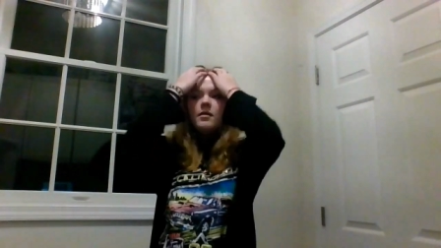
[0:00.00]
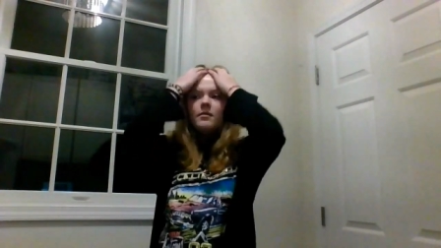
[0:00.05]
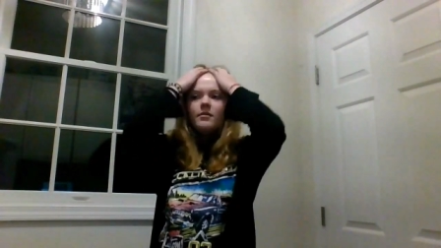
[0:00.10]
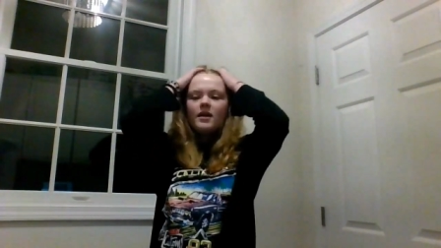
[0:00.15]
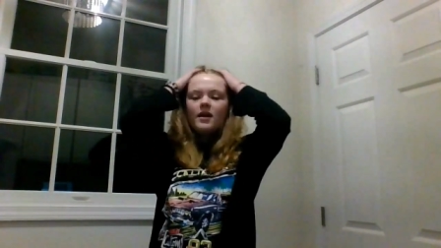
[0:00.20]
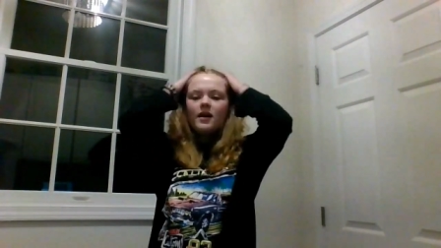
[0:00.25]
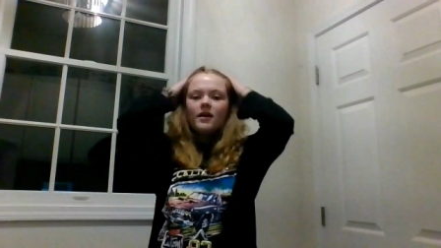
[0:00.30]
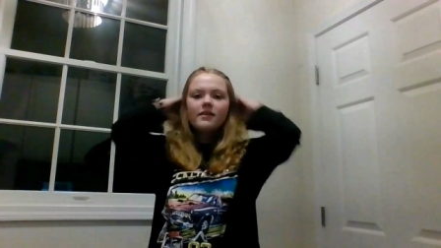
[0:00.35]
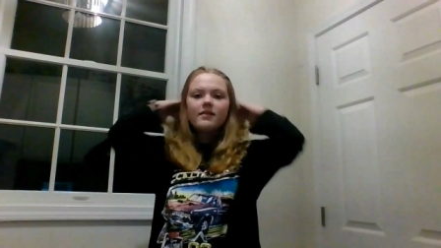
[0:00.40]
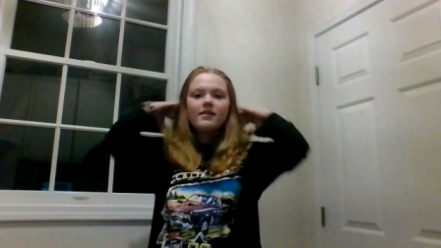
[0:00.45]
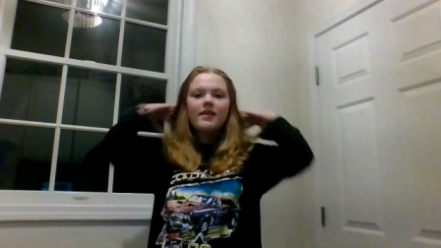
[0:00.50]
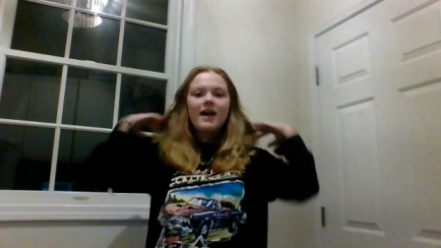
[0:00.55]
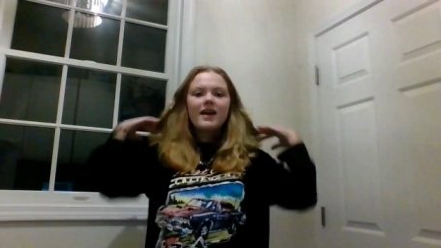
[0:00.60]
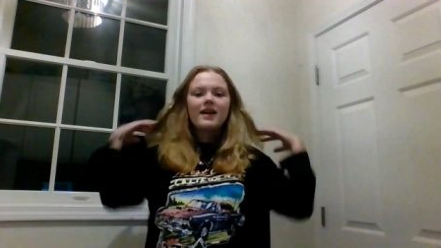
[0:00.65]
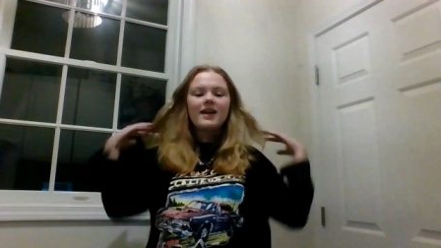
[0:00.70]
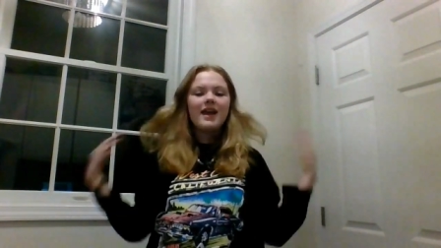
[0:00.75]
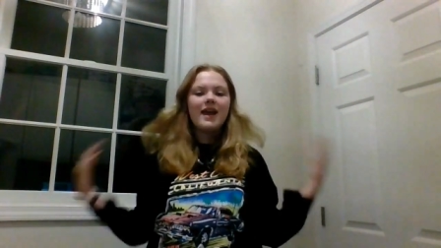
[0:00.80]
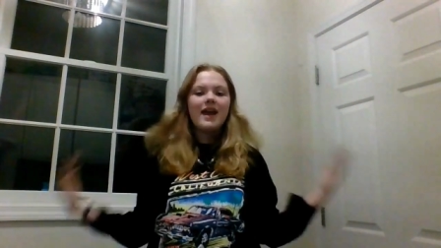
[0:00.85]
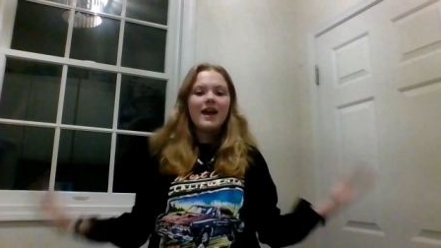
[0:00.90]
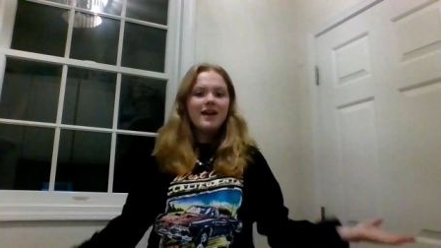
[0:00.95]
because
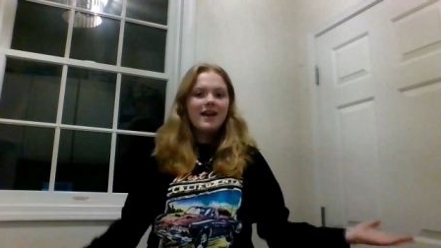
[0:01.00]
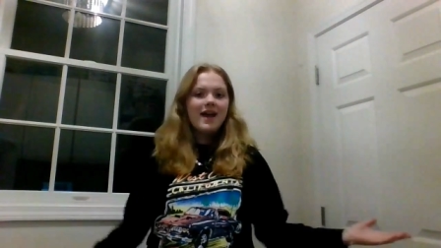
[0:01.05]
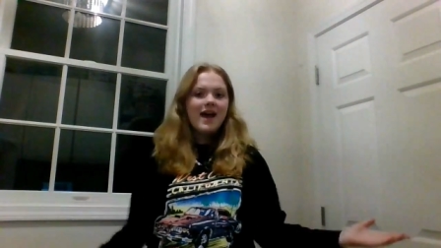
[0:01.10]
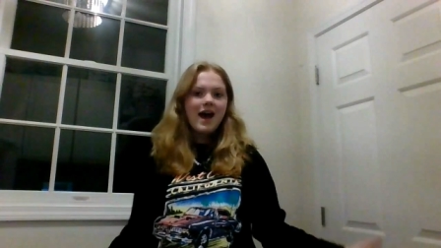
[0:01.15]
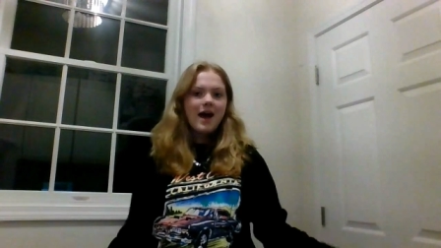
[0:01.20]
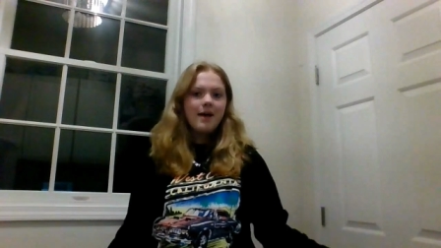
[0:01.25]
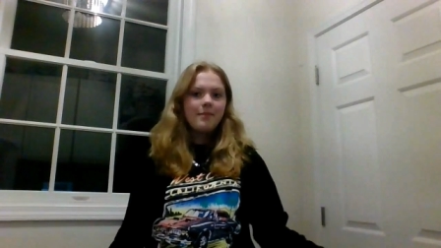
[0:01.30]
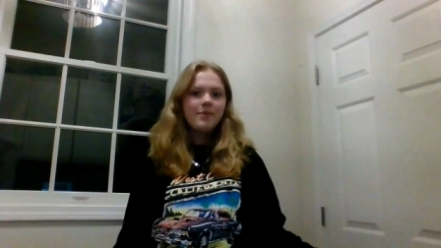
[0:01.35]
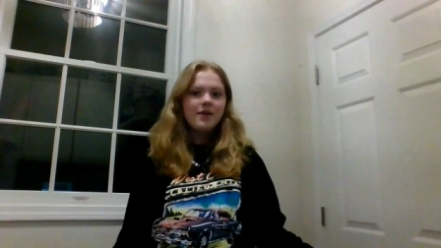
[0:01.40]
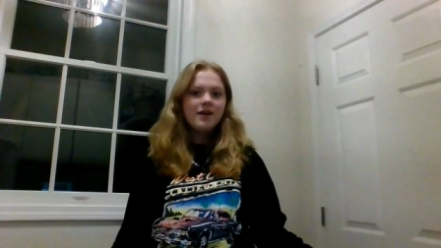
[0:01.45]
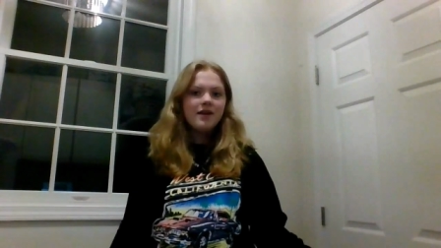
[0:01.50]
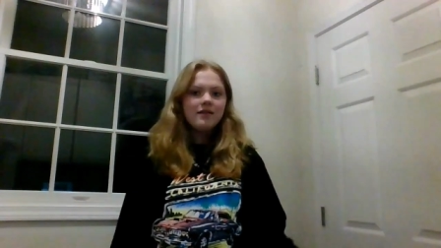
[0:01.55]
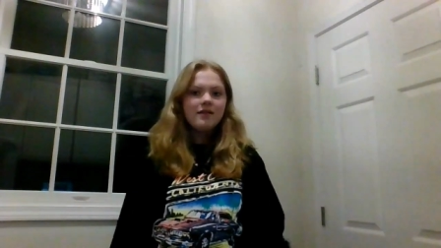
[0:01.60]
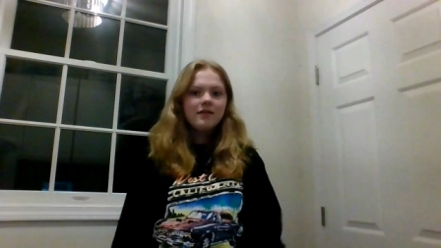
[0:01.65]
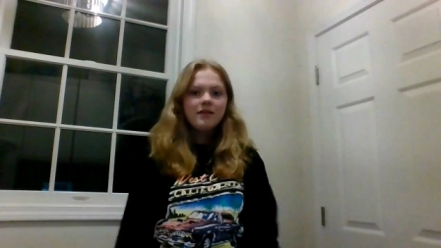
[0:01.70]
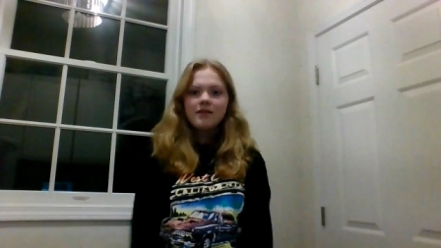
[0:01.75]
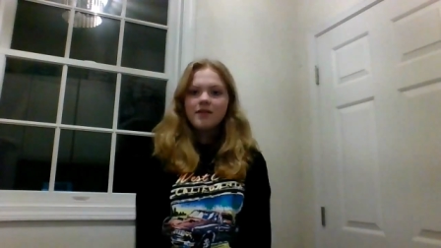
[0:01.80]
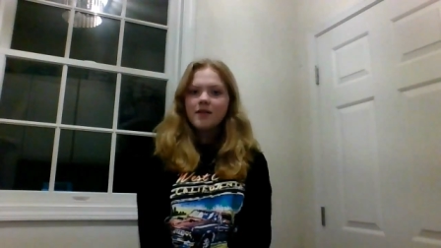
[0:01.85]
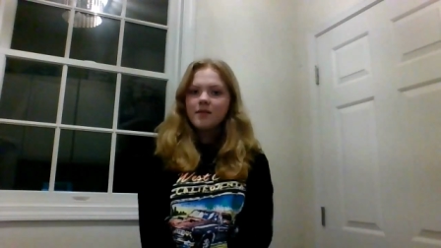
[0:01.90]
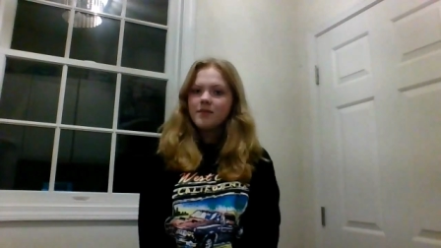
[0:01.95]
that can happen
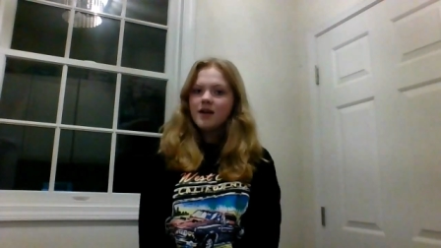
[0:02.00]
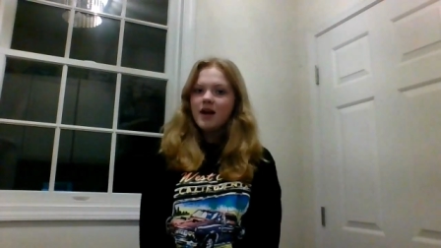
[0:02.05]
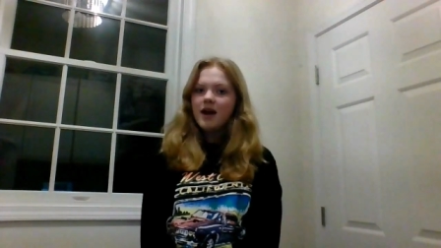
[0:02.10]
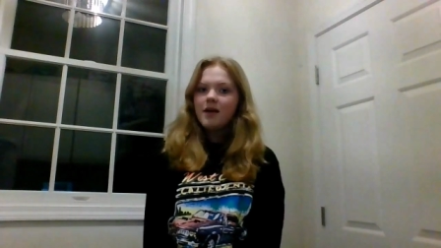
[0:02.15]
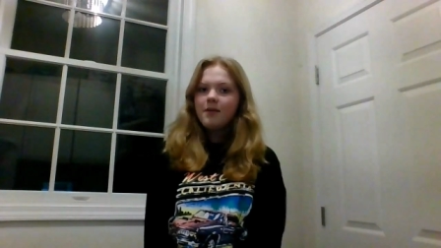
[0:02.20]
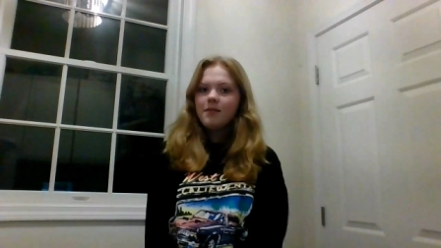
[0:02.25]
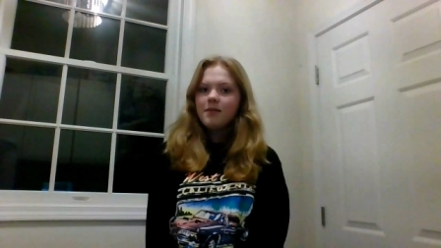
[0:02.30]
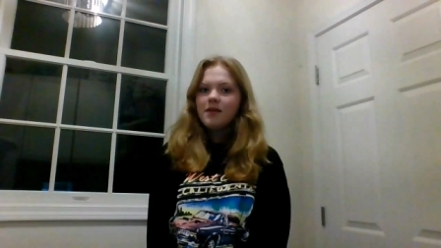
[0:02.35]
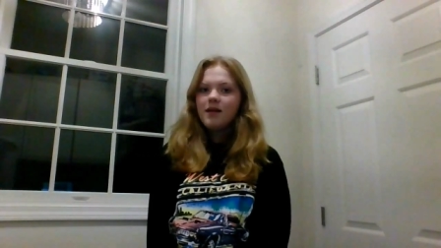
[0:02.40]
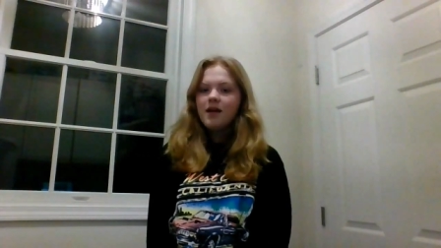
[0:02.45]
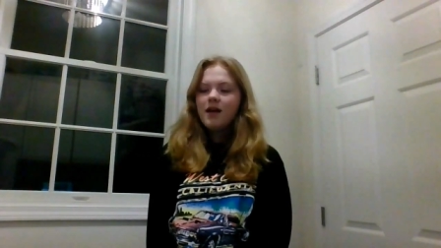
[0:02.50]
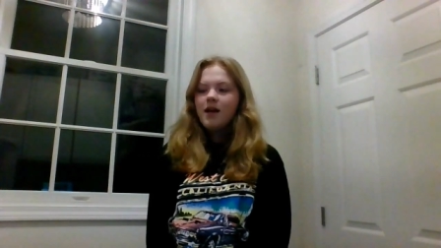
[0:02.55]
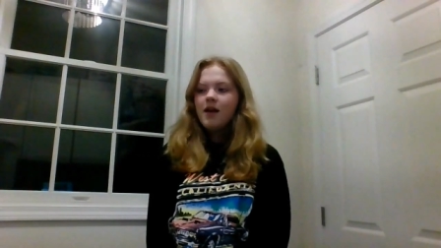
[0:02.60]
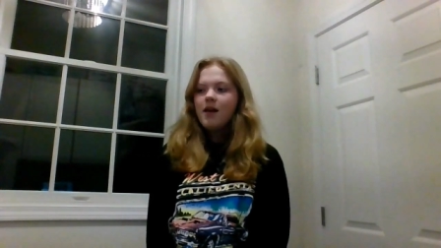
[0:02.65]
sometimes.